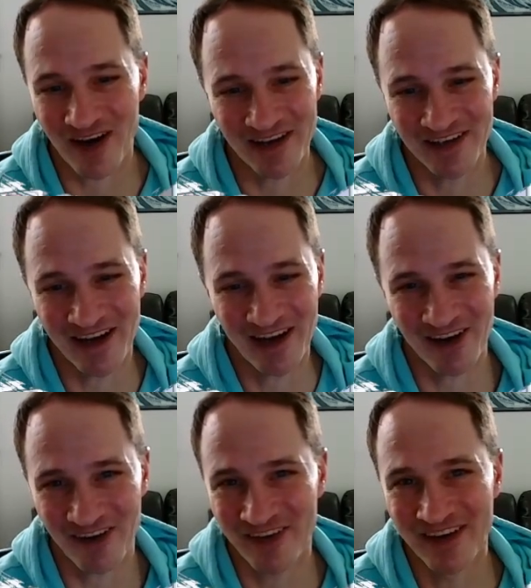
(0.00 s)
right
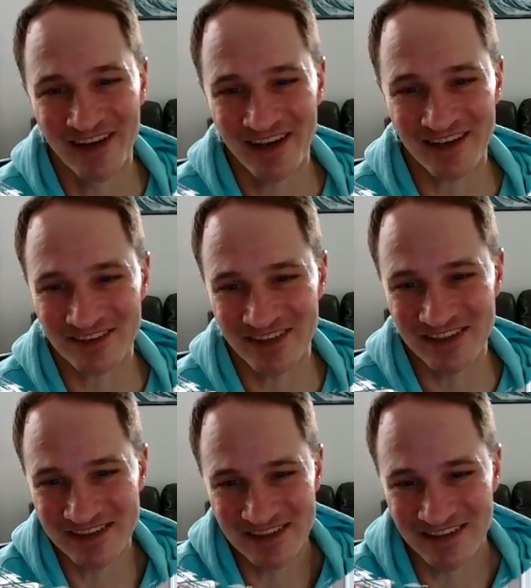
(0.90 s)
now. At
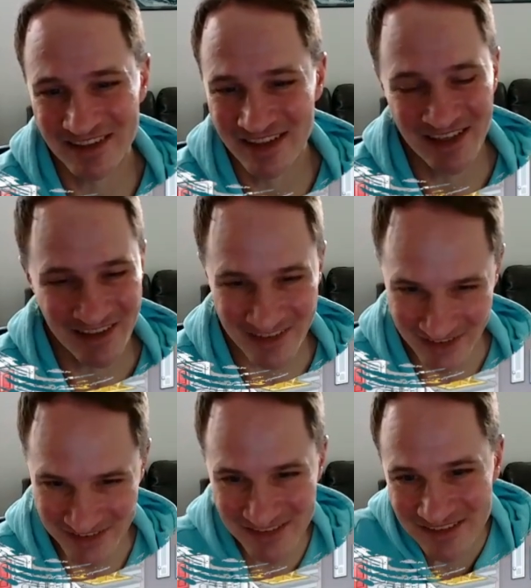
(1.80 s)
least
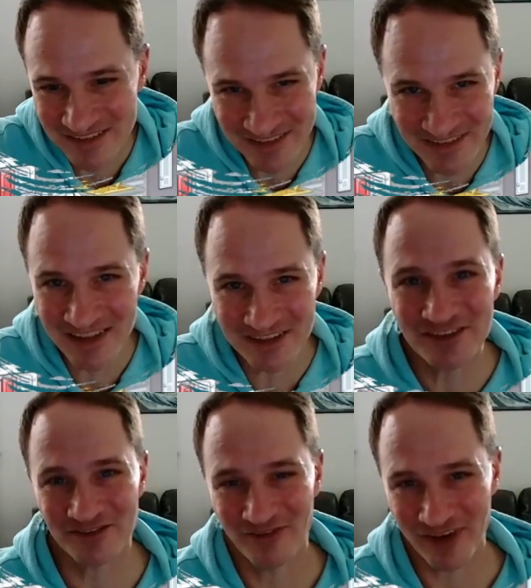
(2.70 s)
that's
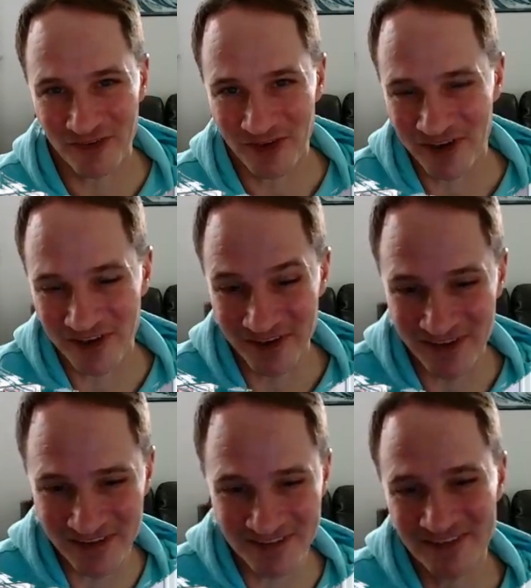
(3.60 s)
that's my
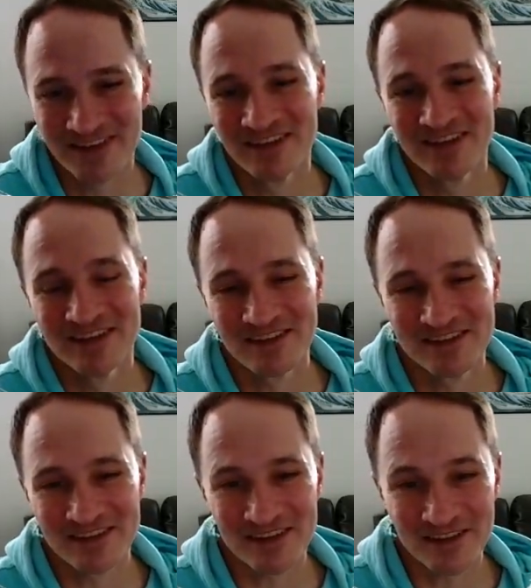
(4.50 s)
workaround.
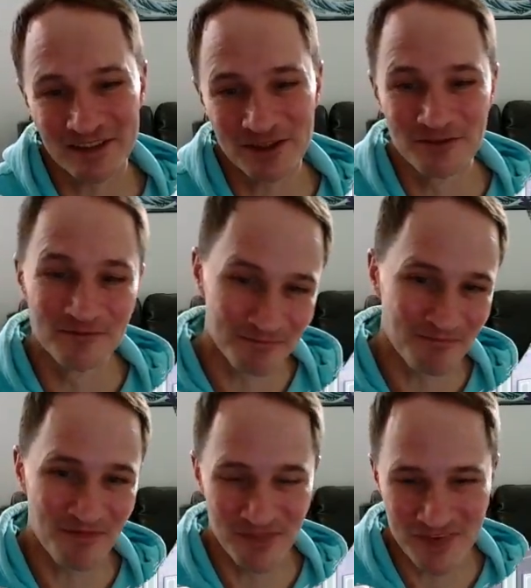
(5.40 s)
So
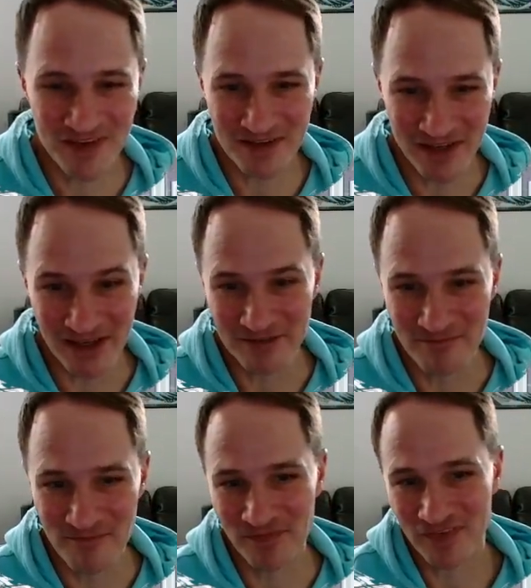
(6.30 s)
yeah,
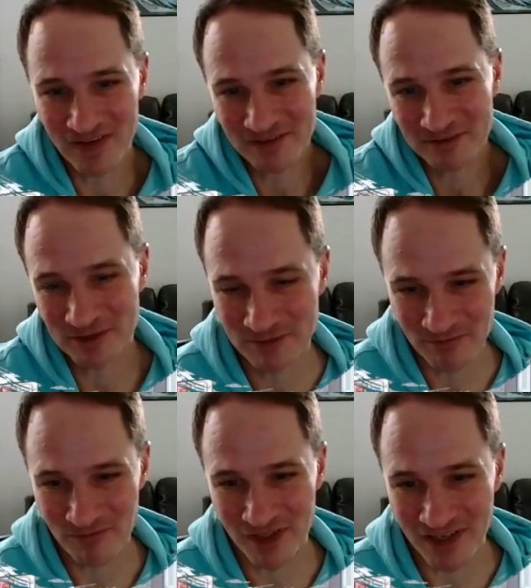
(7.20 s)
yeah.
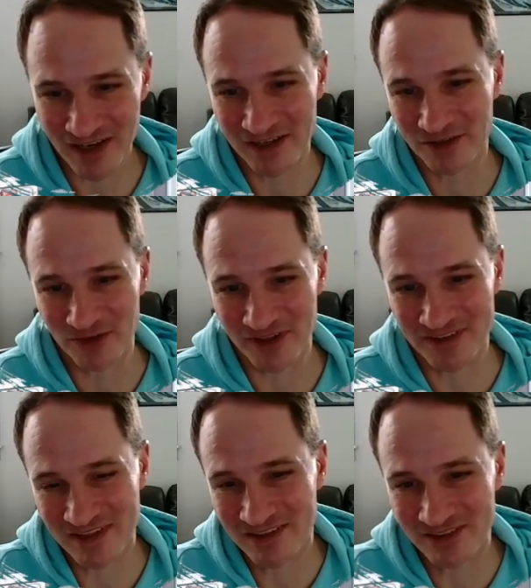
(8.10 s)
But it kind of works
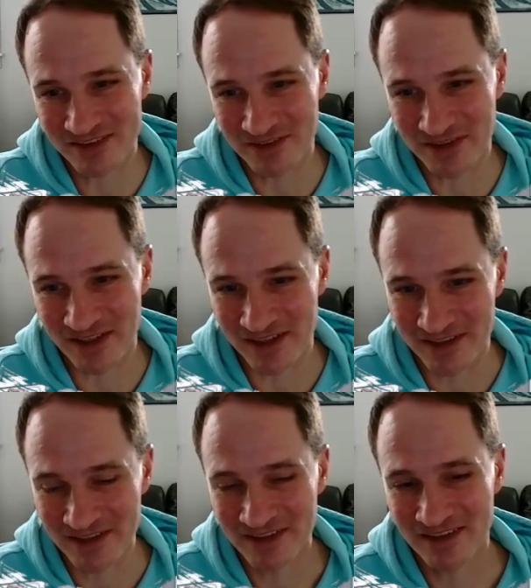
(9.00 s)
and it looks okay.
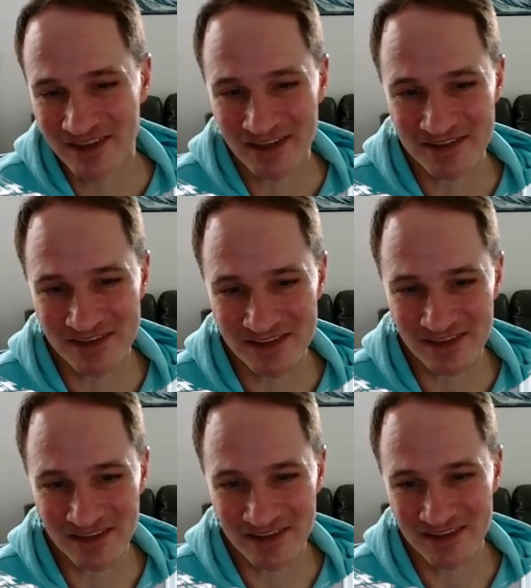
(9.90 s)
It just
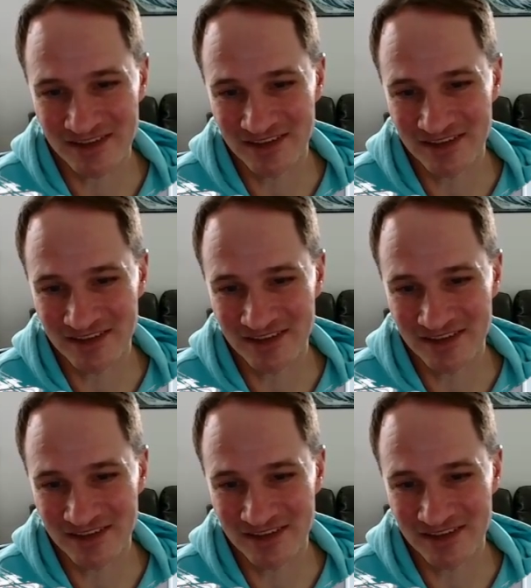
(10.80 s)
like